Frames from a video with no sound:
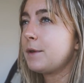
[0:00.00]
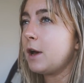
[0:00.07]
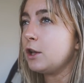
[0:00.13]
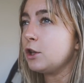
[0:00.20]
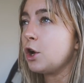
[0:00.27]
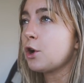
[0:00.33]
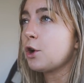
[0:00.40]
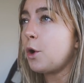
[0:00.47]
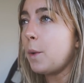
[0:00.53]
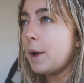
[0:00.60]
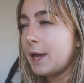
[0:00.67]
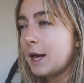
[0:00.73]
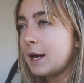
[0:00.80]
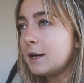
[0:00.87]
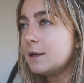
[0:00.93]
a lot
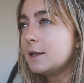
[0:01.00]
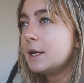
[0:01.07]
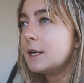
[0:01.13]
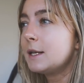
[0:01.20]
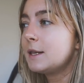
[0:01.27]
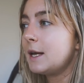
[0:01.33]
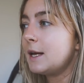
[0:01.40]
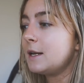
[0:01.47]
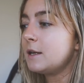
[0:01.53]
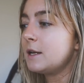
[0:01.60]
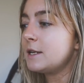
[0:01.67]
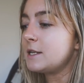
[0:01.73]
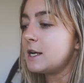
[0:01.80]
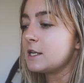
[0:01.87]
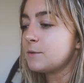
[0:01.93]
quicker than
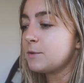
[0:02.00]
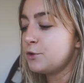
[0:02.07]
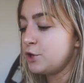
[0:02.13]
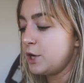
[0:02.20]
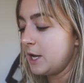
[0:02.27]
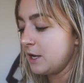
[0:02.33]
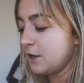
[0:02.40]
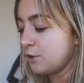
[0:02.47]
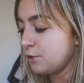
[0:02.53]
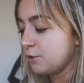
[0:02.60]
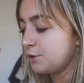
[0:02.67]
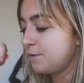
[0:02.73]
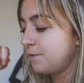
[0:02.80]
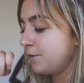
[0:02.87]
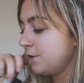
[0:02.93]
it does when you eat
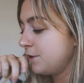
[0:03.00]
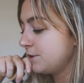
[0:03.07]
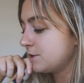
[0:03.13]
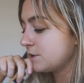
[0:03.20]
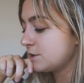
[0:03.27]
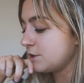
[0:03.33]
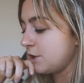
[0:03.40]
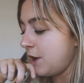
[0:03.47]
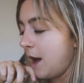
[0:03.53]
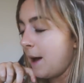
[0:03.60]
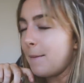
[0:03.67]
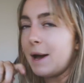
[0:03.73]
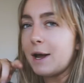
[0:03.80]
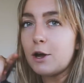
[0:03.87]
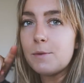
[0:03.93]
cooked foods. So I
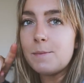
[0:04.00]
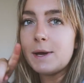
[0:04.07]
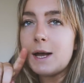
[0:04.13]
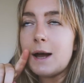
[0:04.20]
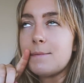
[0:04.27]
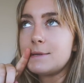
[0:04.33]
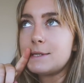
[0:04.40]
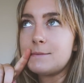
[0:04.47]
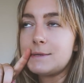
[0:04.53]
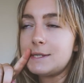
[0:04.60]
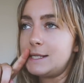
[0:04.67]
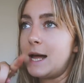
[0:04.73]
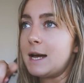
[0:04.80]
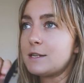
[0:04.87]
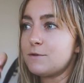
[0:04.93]
might go pick up some
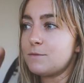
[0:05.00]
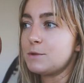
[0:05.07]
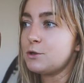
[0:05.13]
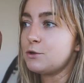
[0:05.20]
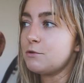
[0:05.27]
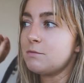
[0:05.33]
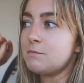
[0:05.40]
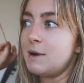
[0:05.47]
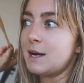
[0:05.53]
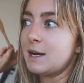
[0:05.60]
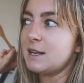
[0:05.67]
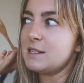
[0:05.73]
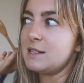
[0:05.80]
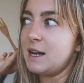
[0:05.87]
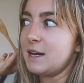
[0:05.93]
snacks from the
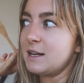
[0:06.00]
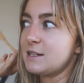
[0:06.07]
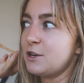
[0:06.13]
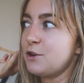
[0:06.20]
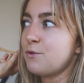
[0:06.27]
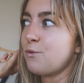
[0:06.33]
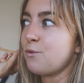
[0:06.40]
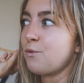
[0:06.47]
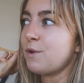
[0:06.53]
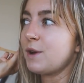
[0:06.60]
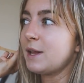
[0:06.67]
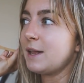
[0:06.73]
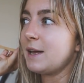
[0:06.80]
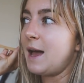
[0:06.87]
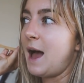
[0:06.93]
supermarket today because I don't
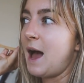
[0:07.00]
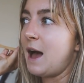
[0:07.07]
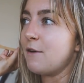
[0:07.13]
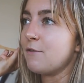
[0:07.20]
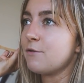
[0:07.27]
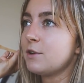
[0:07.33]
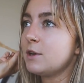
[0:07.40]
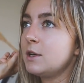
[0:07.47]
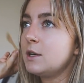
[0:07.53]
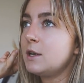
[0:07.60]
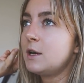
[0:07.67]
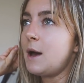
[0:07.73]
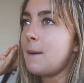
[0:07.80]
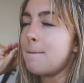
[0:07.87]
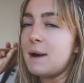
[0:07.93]
really have
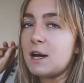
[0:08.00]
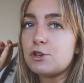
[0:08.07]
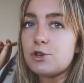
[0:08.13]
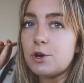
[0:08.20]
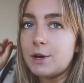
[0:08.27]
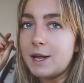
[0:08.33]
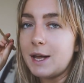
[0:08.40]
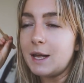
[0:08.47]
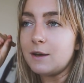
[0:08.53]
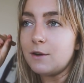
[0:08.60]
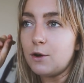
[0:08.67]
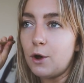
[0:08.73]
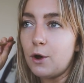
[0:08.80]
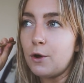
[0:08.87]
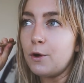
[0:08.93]
much on hand
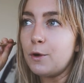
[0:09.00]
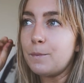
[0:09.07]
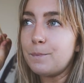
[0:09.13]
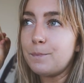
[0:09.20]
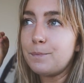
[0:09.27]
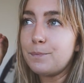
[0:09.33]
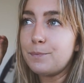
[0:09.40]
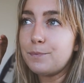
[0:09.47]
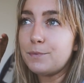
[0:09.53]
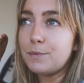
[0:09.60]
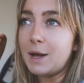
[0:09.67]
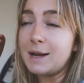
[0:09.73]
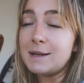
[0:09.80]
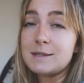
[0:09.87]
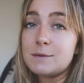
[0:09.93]
at home.
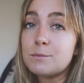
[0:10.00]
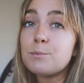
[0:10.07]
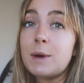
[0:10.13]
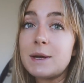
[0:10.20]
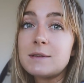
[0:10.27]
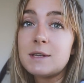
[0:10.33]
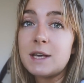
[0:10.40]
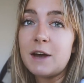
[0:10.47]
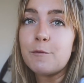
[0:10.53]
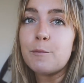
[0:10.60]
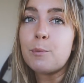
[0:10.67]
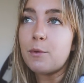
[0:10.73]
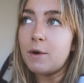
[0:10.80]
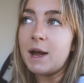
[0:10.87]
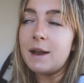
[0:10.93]
I just basically
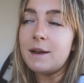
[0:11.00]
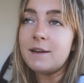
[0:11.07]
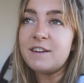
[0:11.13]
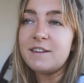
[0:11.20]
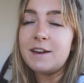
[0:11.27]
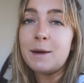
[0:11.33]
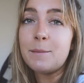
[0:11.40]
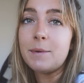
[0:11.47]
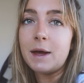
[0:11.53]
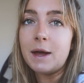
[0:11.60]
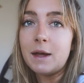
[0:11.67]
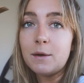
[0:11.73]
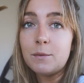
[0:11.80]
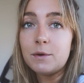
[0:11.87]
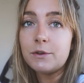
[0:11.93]
have bread and
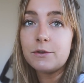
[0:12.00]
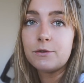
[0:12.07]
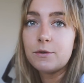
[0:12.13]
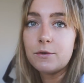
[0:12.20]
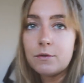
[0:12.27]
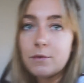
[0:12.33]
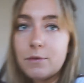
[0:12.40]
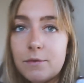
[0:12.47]
tempeh, which